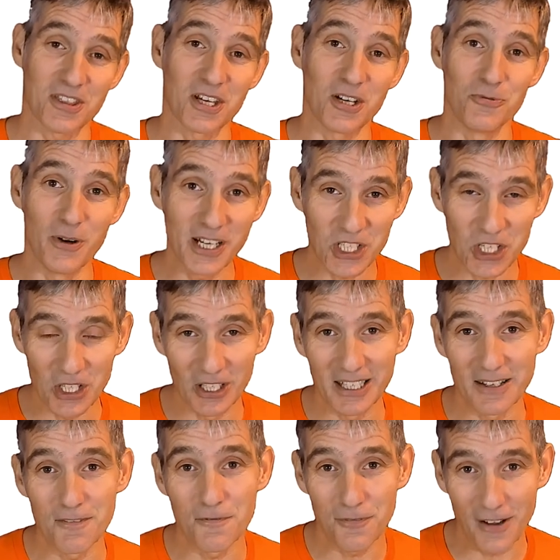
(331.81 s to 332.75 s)
the
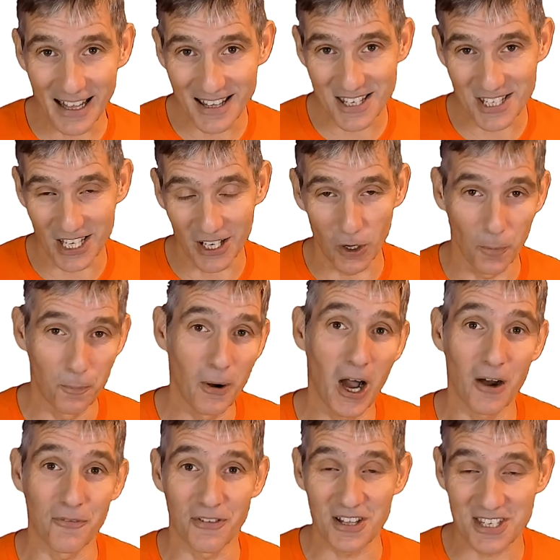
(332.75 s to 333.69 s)
original inventor or
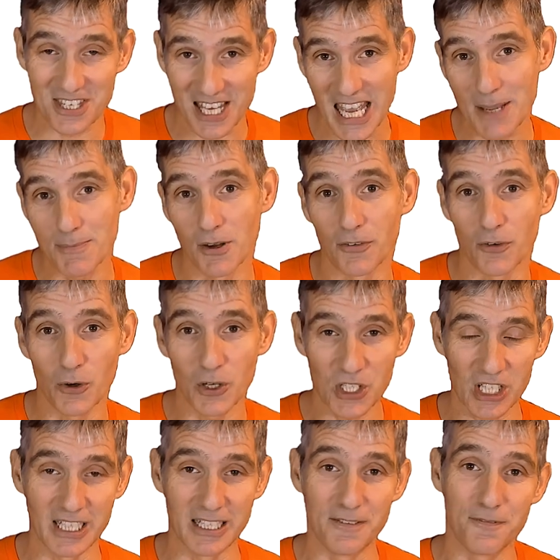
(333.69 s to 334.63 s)
part of the team of
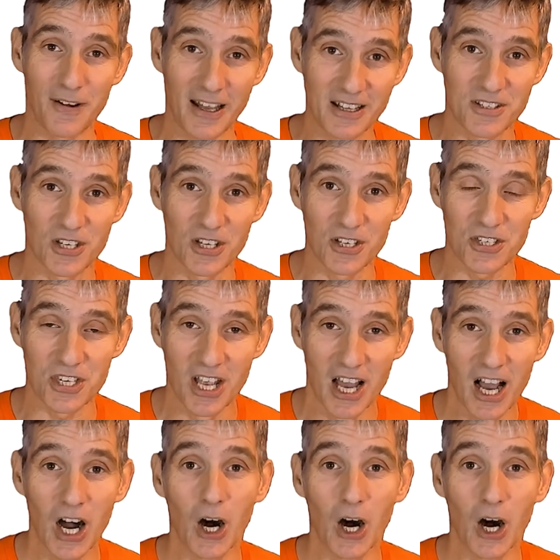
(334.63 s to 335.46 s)
original inventors